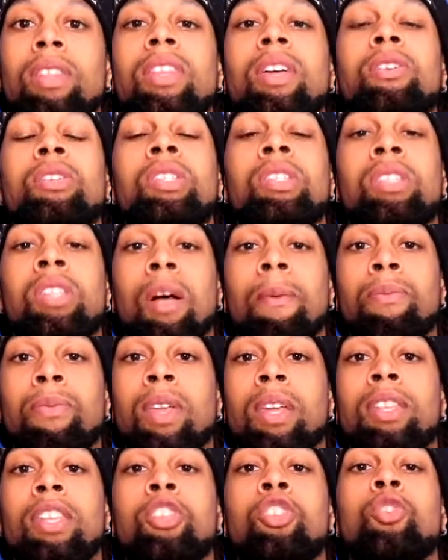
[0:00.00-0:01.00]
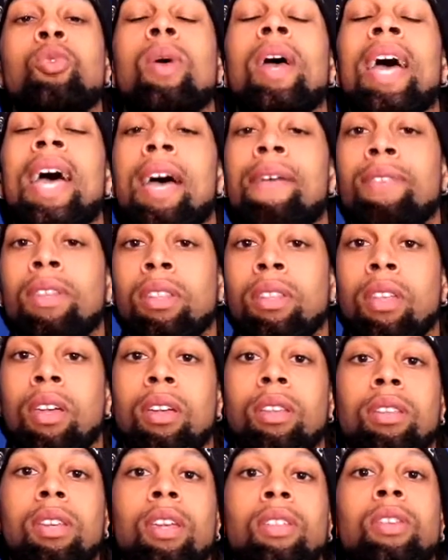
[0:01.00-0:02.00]
There's something that you haven't
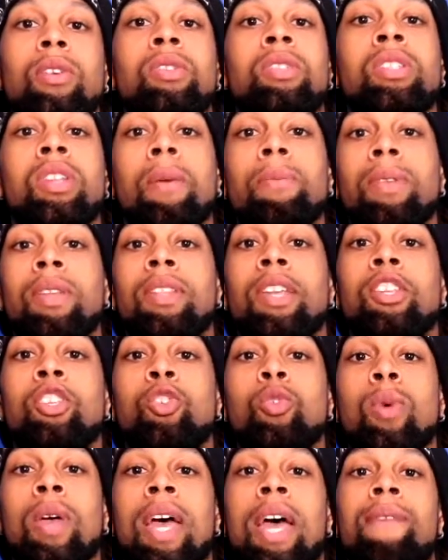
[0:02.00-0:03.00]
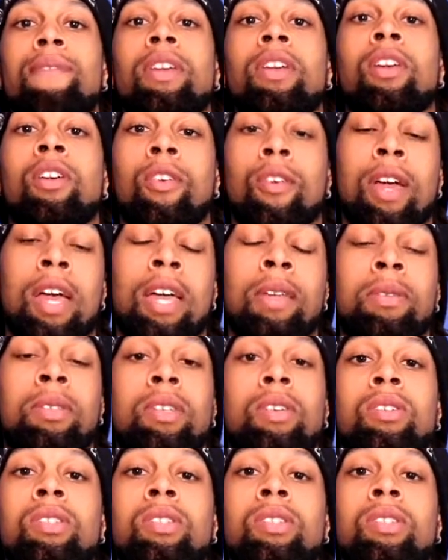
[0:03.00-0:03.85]
done yet. There's something that you haven't grasped.